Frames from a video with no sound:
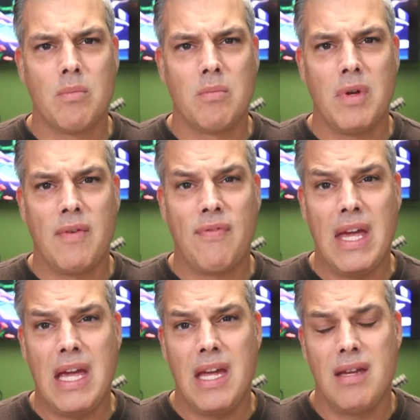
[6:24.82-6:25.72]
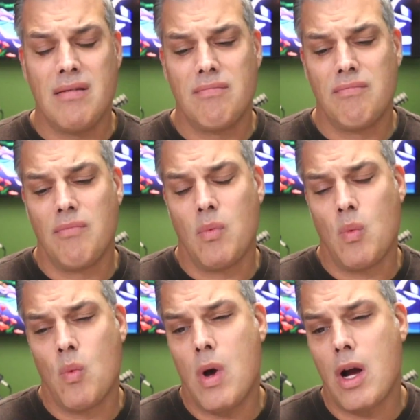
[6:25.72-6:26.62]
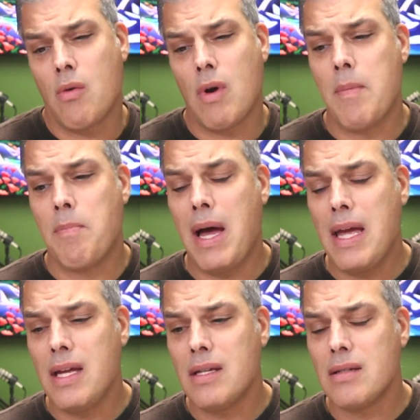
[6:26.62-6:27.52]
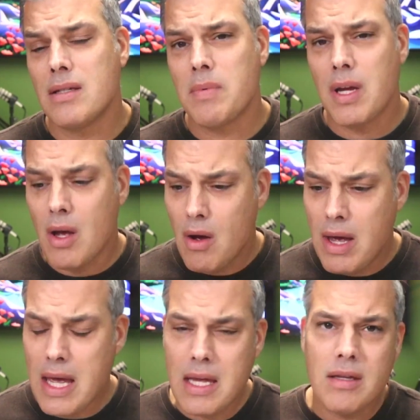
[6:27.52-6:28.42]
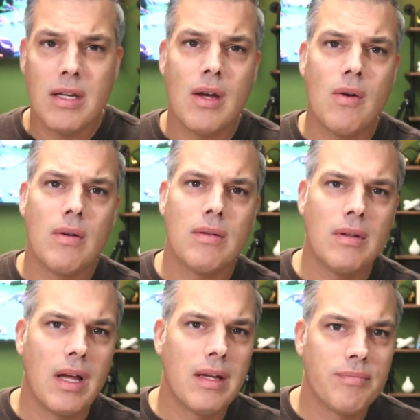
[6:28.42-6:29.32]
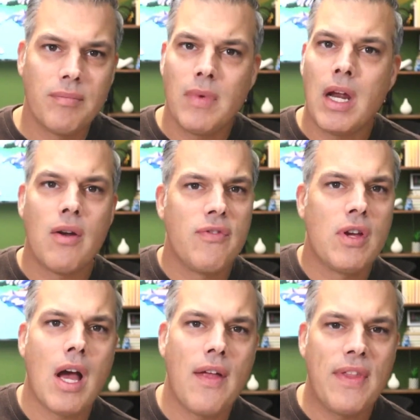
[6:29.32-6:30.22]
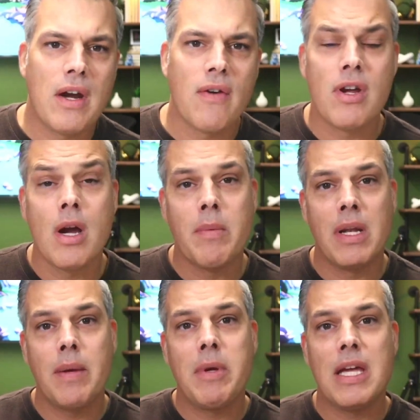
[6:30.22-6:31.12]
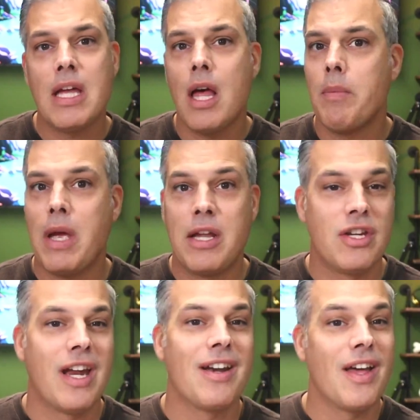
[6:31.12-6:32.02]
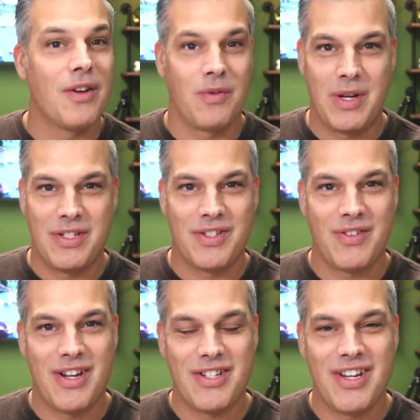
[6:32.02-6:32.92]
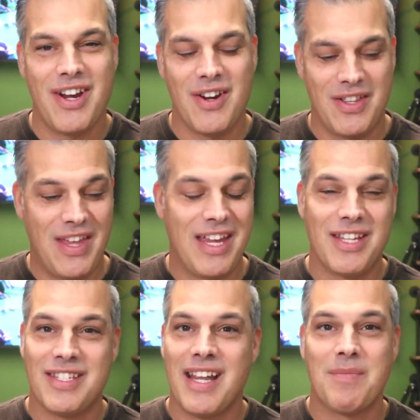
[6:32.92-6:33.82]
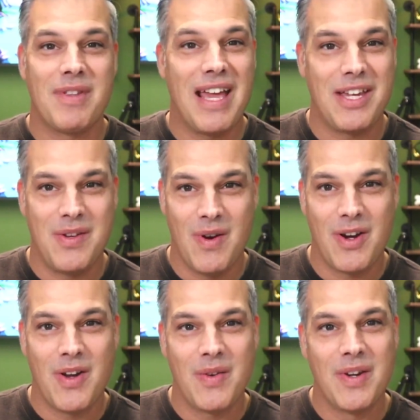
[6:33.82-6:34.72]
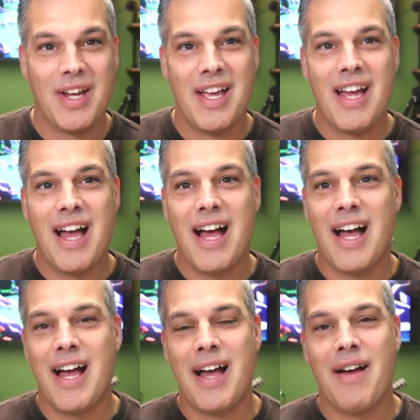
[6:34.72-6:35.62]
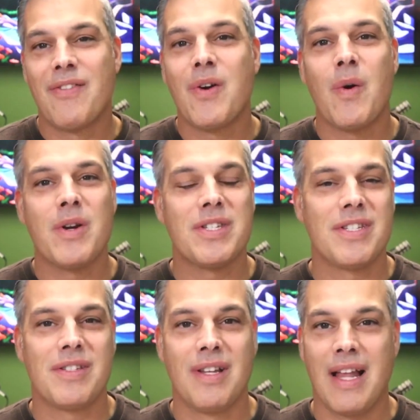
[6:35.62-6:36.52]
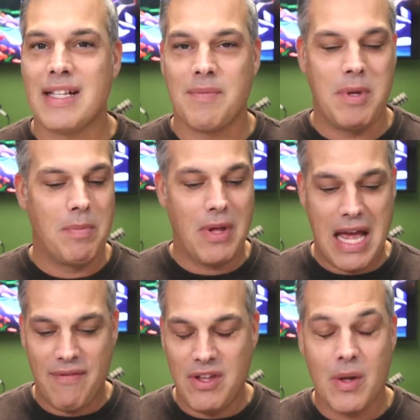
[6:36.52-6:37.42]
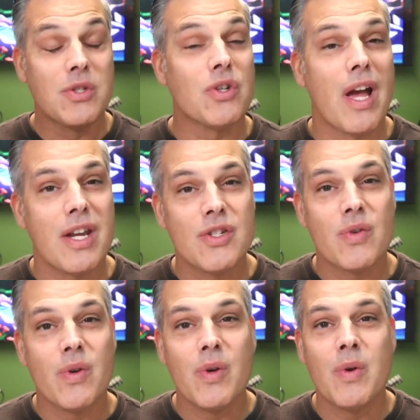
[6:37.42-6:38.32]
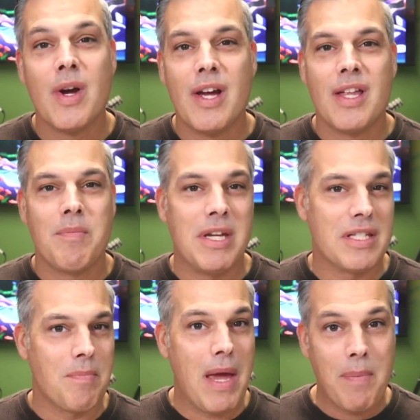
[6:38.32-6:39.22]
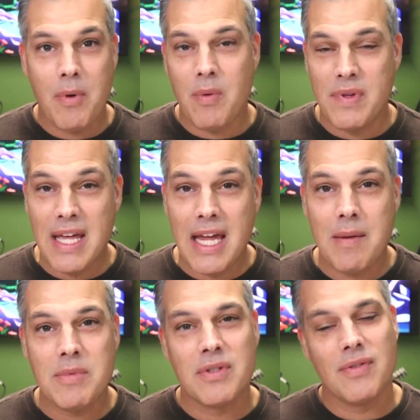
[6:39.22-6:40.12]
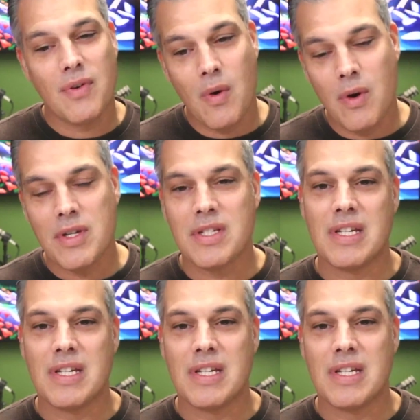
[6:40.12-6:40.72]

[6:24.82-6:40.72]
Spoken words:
if they walk right by it, just be like, oh, hey, I don't know if you caught that over here, but let me get help. And you get another registration here and they can set up to that QR code. Of course, lots of people have the old tried and true piece of paper with names. Of course,